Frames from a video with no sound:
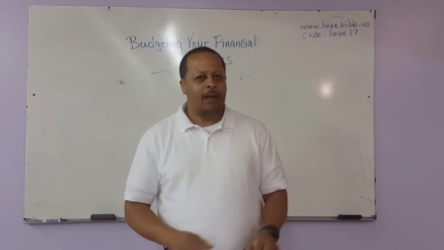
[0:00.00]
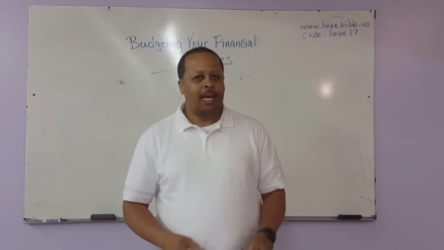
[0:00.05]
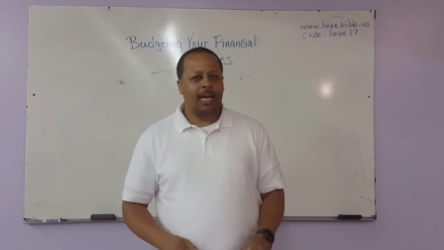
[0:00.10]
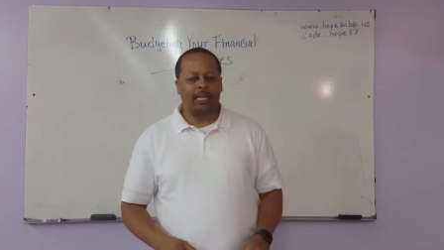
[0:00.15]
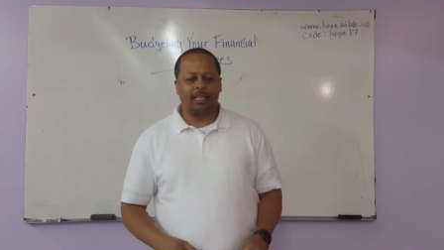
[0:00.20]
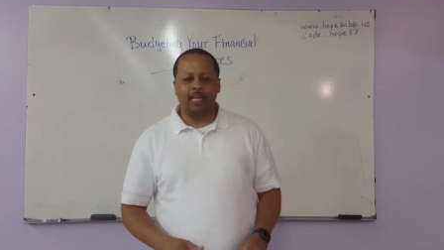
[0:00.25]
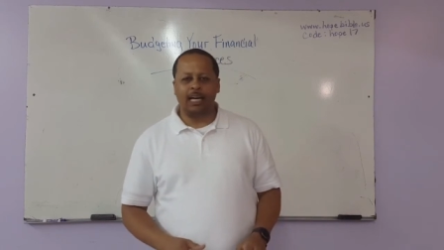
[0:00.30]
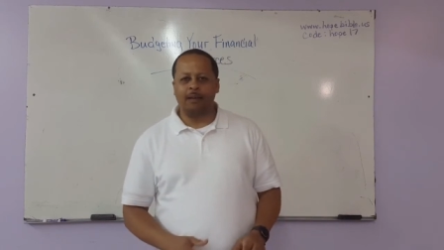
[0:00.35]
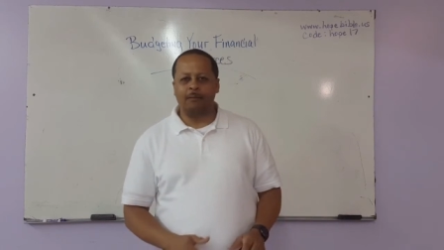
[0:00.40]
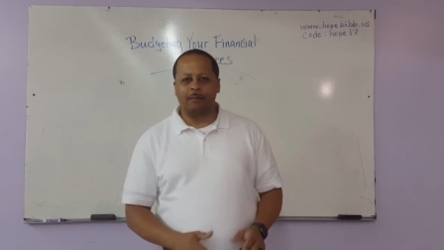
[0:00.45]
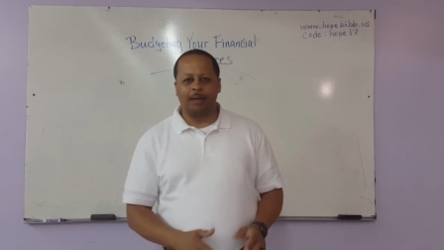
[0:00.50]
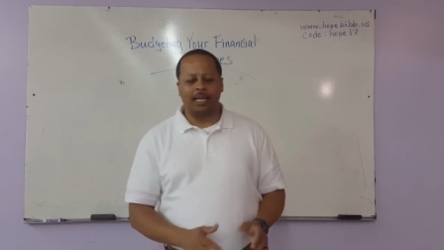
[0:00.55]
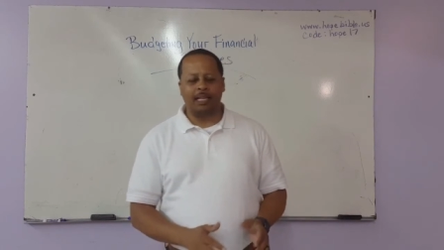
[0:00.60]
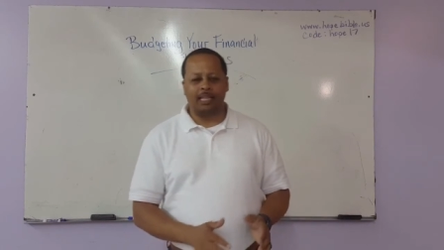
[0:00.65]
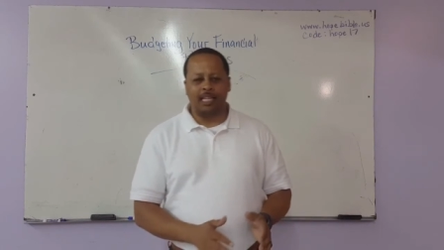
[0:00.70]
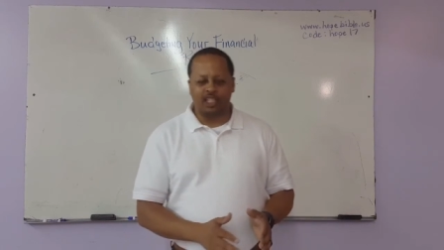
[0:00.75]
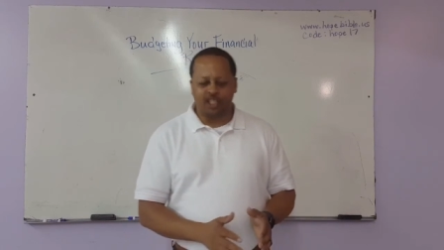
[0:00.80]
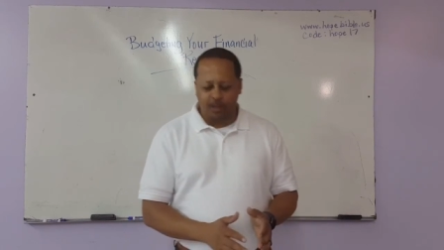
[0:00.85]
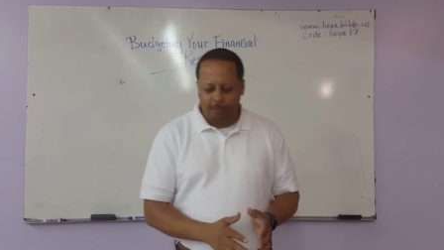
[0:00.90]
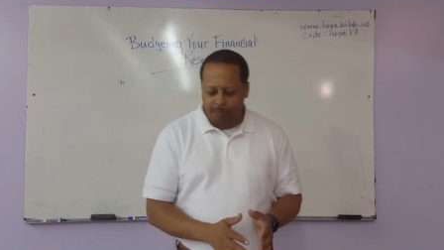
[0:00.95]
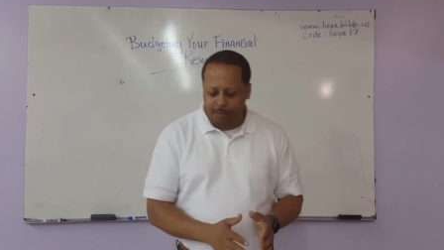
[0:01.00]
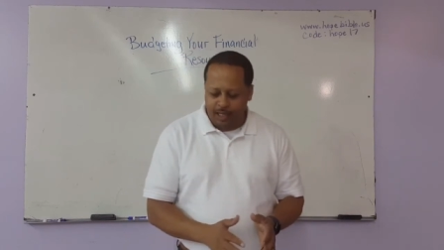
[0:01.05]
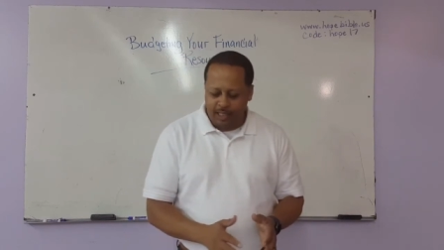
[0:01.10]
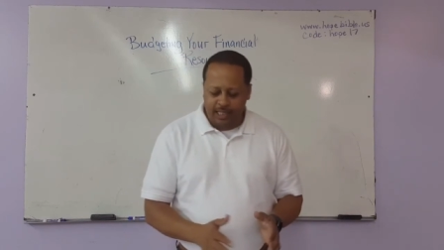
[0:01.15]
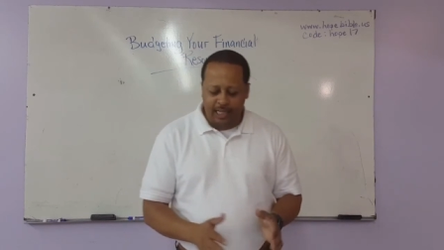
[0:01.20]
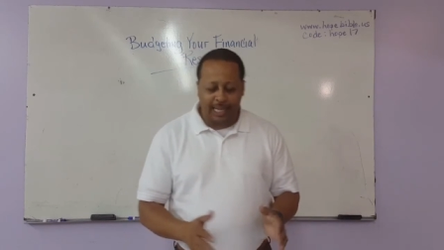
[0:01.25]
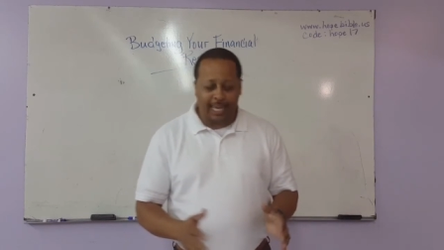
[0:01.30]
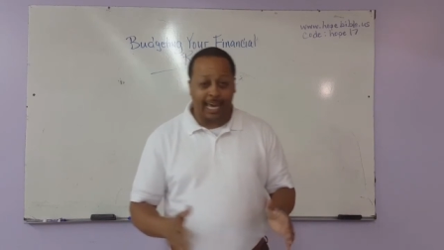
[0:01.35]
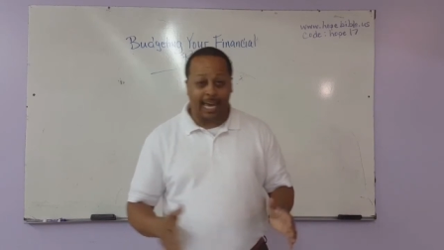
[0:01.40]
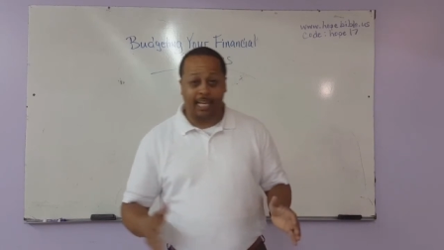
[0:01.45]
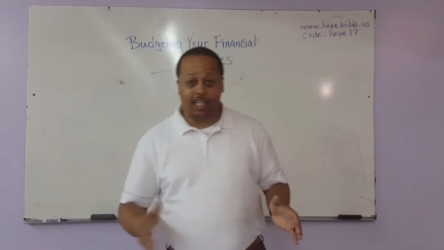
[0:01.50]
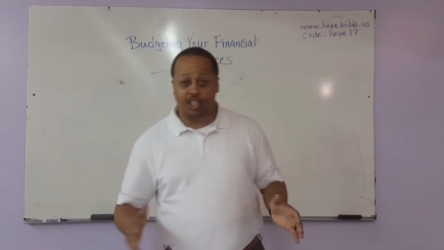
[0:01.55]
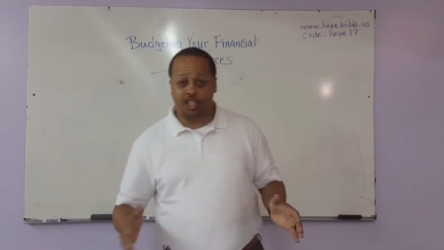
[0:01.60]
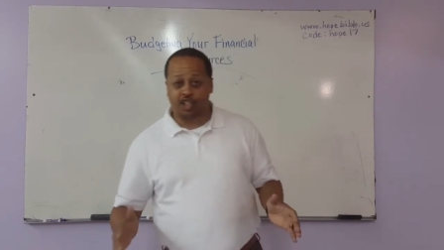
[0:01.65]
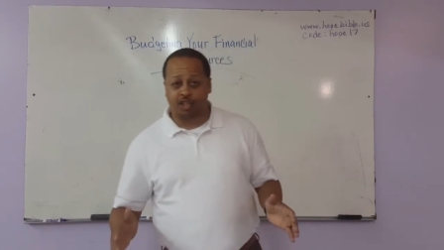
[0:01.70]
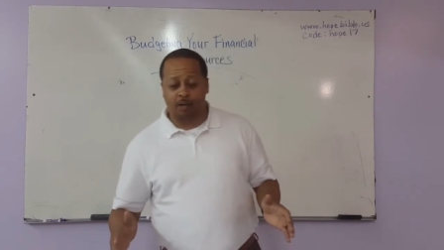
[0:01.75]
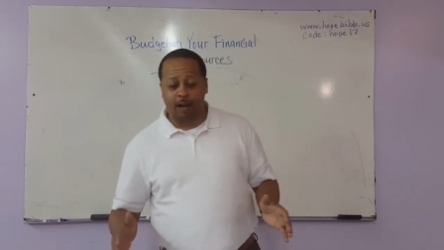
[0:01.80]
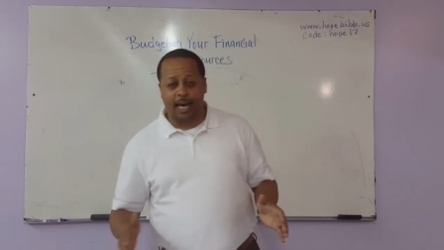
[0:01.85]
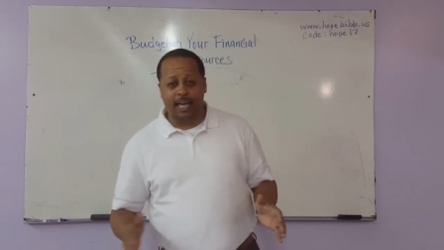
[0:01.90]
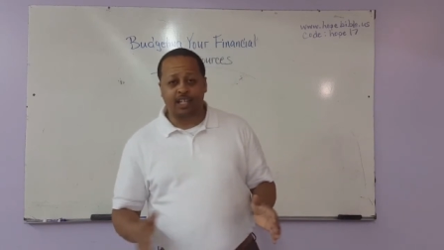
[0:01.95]
It doesn't mean that your budget can't
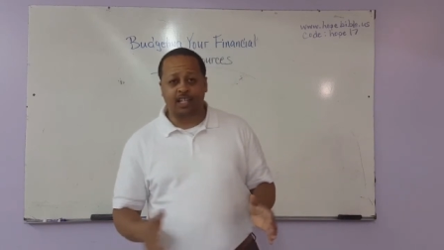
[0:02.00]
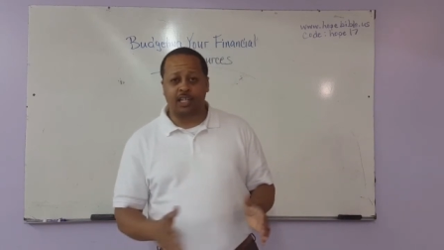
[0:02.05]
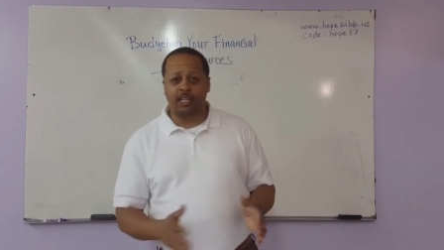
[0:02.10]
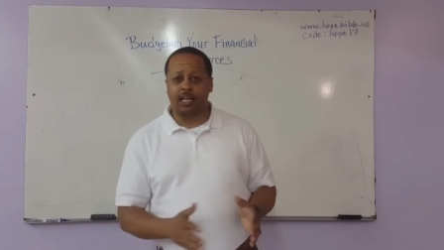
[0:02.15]
stretch.